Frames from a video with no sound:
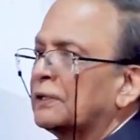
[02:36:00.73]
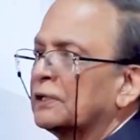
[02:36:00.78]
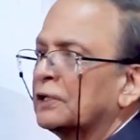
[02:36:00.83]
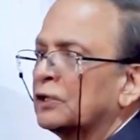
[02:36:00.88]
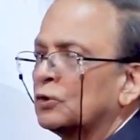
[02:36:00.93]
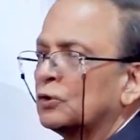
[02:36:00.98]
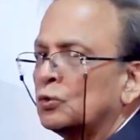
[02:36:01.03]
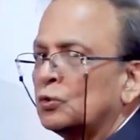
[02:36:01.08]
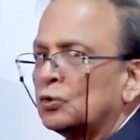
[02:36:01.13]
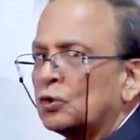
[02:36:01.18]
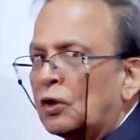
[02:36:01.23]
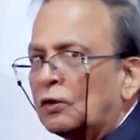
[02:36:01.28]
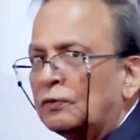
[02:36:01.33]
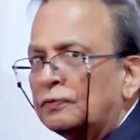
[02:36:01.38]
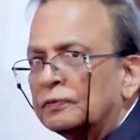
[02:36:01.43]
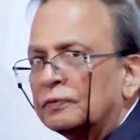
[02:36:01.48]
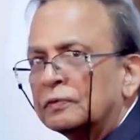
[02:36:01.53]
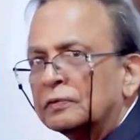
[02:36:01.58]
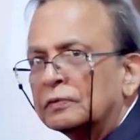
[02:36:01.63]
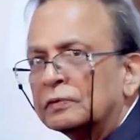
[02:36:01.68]
the route
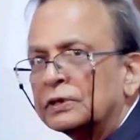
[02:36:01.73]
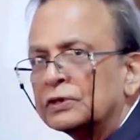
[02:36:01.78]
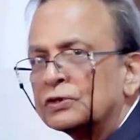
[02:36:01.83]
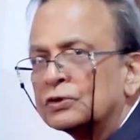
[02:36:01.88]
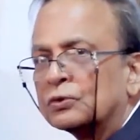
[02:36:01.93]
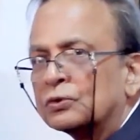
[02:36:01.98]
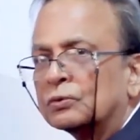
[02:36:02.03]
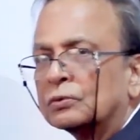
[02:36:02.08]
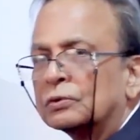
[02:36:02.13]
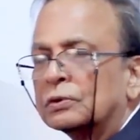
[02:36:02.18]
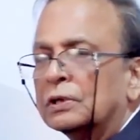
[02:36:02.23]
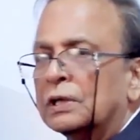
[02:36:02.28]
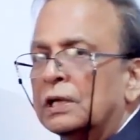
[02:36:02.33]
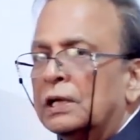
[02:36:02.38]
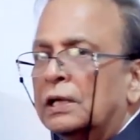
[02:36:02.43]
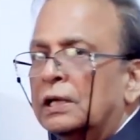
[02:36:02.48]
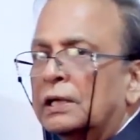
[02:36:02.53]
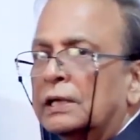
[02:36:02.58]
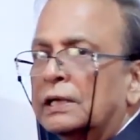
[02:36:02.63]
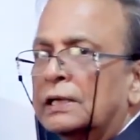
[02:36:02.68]
of this route.
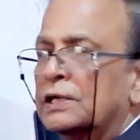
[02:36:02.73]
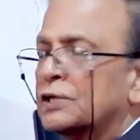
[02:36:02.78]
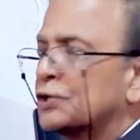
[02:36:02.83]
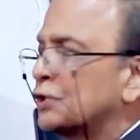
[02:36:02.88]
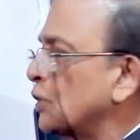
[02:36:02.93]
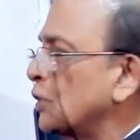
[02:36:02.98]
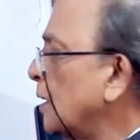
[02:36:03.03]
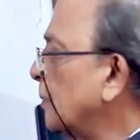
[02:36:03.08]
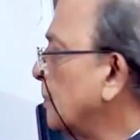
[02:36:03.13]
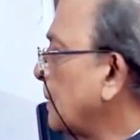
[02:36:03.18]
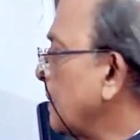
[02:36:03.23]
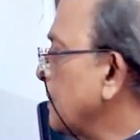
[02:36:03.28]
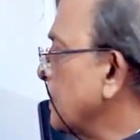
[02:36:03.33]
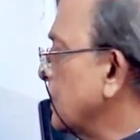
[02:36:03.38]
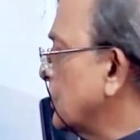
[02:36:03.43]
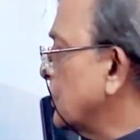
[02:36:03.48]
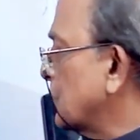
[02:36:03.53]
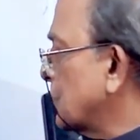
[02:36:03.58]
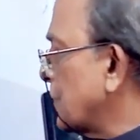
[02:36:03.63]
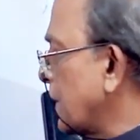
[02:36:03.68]
Instead of
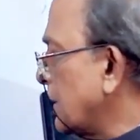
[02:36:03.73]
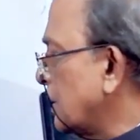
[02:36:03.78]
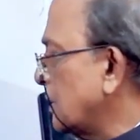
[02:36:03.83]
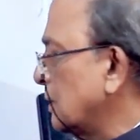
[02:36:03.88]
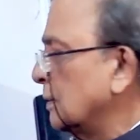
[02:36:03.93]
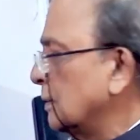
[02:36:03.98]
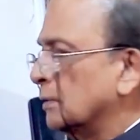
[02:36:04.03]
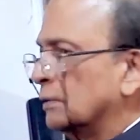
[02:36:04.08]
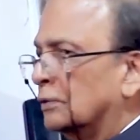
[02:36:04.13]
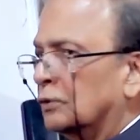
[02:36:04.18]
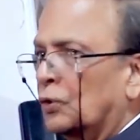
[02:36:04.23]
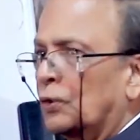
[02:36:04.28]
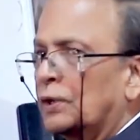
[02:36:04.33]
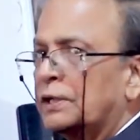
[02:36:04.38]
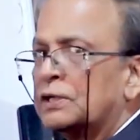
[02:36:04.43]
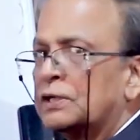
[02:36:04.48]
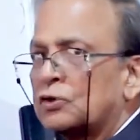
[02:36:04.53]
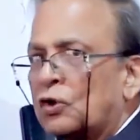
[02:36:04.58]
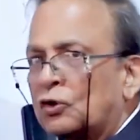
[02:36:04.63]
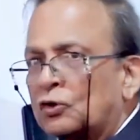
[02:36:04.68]
coming straight, though
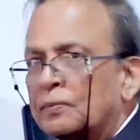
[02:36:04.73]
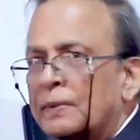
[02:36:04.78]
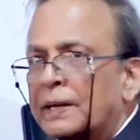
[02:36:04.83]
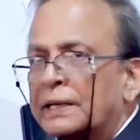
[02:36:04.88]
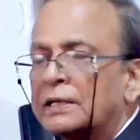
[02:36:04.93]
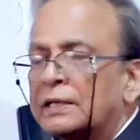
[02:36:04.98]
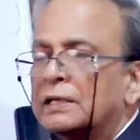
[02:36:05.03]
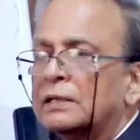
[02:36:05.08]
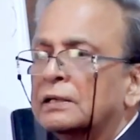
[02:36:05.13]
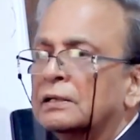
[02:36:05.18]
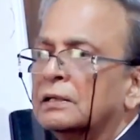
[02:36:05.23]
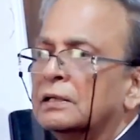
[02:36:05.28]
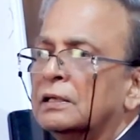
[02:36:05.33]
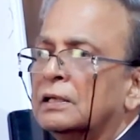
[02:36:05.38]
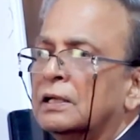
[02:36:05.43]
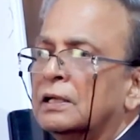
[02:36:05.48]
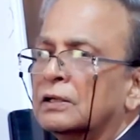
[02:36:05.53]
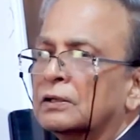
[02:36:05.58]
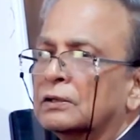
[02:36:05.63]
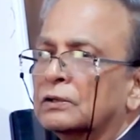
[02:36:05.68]
it
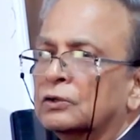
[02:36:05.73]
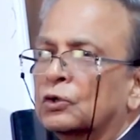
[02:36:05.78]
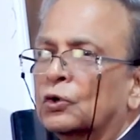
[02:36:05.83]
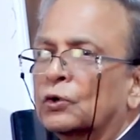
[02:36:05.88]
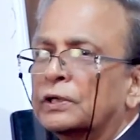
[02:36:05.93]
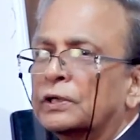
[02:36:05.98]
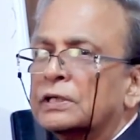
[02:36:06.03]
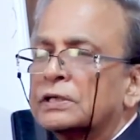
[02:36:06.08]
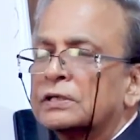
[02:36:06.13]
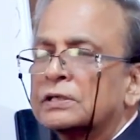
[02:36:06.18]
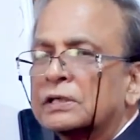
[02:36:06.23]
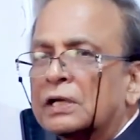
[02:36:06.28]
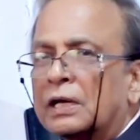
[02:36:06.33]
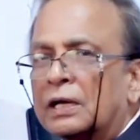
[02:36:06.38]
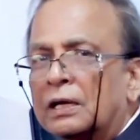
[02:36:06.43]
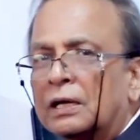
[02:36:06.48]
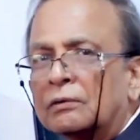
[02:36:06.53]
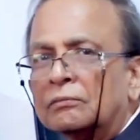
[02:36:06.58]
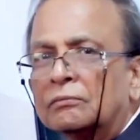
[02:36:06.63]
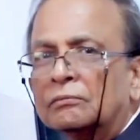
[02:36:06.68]
is
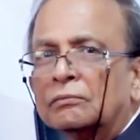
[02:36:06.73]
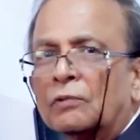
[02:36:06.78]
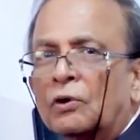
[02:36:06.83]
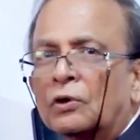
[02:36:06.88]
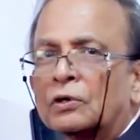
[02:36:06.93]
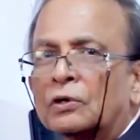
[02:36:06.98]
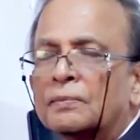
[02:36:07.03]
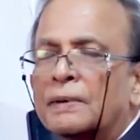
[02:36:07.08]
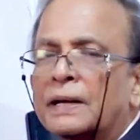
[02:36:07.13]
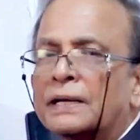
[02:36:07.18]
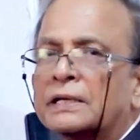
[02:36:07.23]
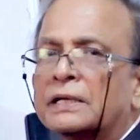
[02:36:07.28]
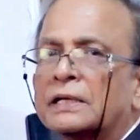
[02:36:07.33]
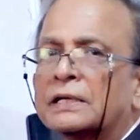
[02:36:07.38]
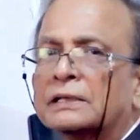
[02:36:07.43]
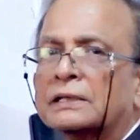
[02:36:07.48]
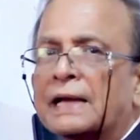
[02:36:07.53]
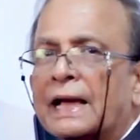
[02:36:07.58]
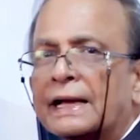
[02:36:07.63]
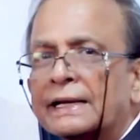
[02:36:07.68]

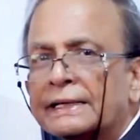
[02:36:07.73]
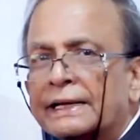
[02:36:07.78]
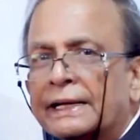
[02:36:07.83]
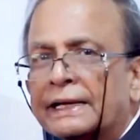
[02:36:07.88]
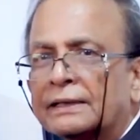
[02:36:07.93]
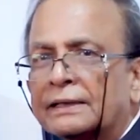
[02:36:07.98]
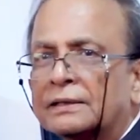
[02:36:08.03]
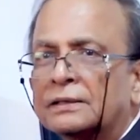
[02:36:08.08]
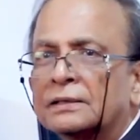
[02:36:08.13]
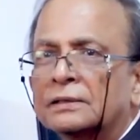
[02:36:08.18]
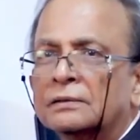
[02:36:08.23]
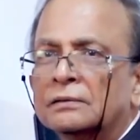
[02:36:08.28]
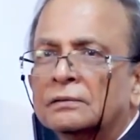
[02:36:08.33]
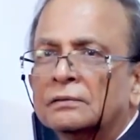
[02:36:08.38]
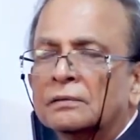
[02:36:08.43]
automatic, direct,